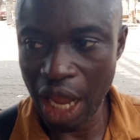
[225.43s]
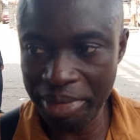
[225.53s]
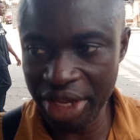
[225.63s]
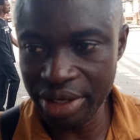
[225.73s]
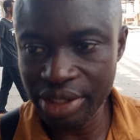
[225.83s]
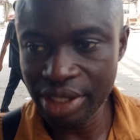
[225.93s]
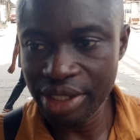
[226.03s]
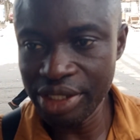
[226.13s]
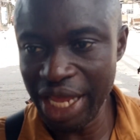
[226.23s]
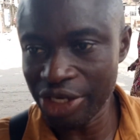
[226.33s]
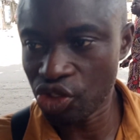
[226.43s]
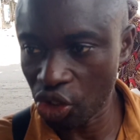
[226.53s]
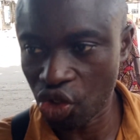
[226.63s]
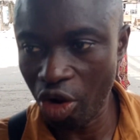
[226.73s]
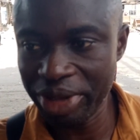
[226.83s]
their
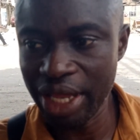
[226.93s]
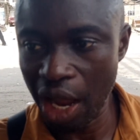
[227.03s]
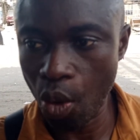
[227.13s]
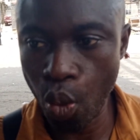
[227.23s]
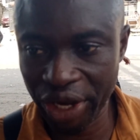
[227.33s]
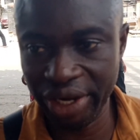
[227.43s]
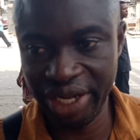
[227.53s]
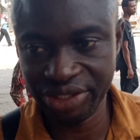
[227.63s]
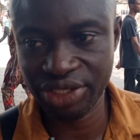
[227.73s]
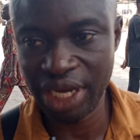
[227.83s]
shortcoming and weakness.